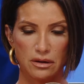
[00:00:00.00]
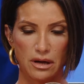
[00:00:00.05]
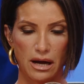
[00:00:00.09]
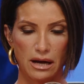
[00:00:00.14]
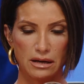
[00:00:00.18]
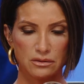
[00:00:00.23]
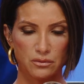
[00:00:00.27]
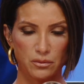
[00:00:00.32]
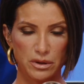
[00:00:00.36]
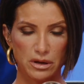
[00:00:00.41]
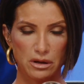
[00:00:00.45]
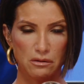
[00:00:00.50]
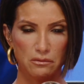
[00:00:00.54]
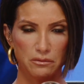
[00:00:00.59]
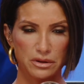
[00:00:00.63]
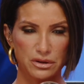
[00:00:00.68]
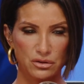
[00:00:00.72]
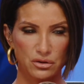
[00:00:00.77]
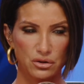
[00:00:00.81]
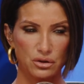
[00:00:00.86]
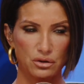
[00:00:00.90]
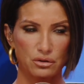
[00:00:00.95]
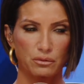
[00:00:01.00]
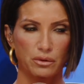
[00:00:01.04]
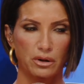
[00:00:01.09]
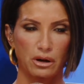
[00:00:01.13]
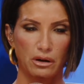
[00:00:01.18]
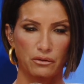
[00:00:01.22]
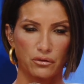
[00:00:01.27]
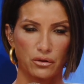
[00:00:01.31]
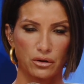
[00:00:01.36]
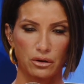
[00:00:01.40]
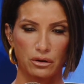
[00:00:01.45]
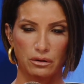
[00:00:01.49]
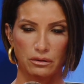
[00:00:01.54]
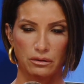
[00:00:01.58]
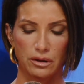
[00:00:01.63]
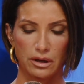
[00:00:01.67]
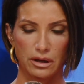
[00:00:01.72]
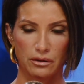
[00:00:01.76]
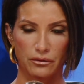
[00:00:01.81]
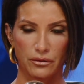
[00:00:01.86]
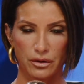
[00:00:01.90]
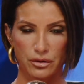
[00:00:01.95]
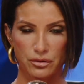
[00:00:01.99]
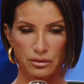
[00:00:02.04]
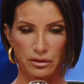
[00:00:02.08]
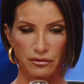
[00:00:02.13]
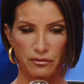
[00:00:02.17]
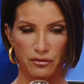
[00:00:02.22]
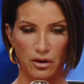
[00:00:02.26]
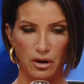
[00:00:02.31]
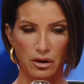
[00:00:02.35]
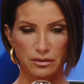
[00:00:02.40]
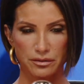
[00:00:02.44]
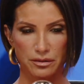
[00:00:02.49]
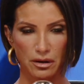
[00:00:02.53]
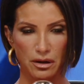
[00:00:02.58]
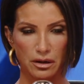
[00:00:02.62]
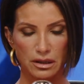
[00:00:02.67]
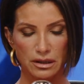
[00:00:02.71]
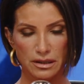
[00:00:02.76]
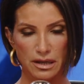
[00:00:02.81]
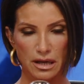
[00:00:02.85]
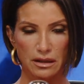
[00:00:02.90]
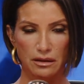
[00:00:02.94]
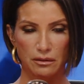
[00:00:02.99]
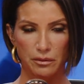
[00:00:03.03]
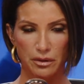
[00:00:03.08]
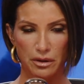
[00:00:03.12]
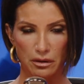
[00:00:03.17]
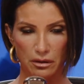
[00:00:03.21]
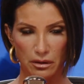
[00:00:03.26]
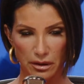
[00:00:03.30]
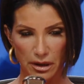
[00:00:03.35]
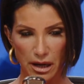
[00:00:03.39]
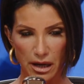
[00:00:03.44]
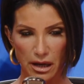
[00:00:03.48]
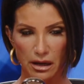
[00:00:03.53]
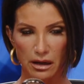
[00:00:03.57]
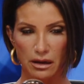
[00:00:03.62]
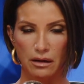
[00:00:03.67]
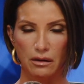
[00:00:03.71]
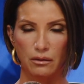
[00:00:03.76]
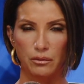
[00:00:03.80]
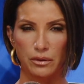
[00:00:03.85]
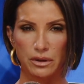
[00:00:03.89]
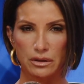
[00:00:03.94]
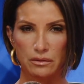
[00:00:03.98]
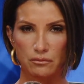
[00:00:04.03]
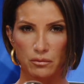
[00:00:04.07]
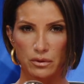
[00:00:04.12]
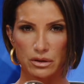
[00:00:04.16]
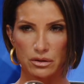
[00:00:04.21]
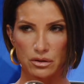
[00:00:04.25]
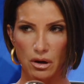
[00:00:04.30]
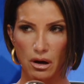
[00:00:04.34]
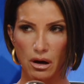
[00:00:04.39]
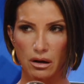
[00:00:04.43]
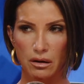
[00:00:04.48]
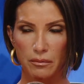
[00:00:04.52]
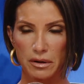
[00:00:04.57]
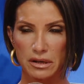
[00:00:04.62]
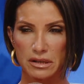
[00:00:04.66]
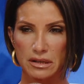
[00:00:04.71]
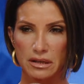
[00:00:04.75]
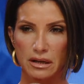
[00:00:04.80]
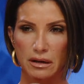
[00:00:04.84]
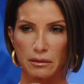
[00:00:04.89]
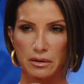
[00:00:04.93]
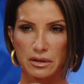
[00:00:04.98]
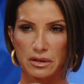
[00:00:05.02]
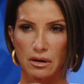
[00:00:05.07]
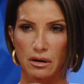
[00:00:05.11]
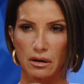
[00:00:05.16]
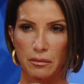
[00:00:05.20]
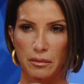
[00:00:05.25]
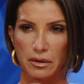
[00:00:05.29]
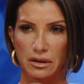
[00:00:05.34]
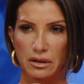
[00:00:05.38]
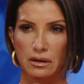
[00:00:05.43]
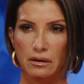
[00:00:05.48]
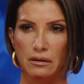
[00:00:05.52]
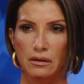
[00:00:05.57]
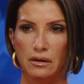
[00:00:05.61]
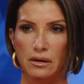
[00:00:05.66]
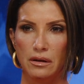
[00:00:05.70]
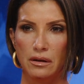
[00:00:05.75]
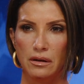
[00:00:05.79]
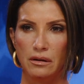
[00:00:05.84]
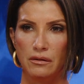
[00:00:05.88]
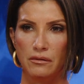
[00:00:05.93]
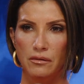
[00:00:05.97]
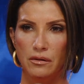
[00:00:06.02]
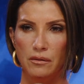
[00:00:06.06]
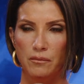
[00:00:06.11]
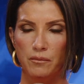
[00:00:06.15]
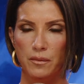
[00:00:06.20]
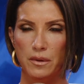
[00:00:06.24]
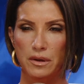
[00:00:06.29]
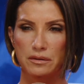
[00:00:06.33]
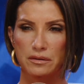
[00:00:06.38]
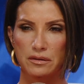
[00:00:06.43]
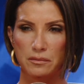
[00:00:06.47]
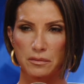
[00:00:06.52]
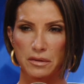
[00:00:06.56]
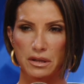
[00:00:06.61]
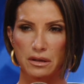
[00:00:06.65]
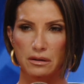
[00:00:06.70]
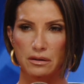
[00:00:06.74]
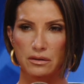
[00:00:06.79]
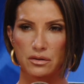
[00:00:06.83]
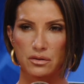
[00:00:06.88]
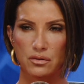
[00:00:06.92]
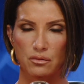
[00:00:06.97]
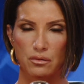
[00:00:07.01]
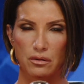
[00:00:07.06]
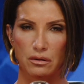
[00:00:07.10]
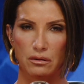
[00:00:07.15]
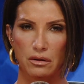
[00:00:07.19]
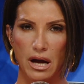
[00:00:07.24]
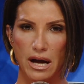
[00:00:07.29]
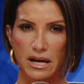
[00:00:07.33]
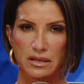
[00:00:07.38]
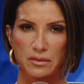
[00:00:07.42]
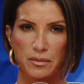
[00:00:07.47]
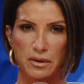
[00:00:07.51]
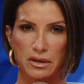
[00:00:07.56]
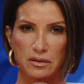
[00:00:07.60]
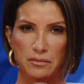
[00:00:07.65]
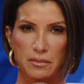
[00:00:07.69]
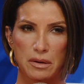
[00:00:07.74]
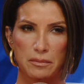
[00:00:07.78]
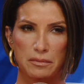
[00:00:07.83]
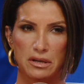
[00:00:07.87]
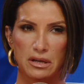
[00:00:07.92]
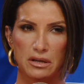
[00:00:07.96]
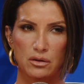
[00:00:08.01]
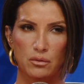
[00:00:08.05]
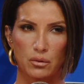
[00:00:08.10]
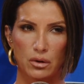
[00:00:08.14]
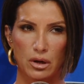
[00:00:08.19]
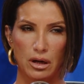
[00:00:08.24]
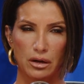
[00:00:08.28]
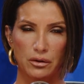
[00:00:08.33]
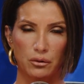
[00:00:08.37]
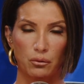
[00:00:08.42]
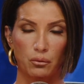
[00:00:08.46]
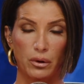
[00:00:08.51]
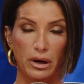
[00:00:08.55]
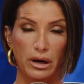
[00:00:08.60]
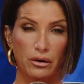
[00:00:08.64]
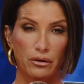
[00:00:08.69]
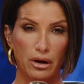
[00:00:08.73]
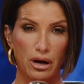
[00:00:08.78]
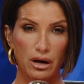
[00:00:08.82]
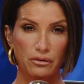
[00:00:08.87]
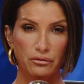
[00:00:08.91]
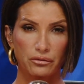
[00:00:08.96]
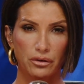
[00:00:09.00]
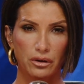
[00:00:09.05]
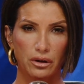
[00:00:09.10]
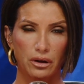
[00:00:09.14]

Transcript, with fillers: as we always do whenever the anniversary falls on a day that we are on air, we talk about D-Day. We talk about some of the historical aspects maybe that you were unaware of,